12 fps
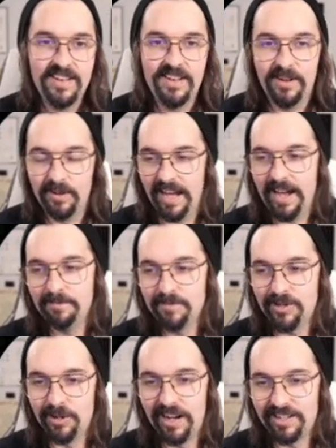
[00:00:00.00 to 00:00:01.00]
Okay,
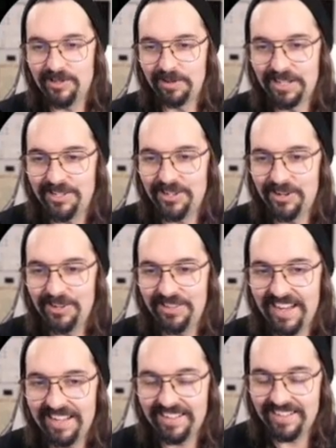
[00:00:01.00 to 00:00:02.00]
so I just want to show you
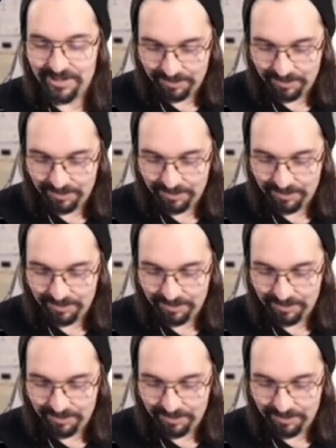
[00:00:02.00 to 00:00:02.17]
that it's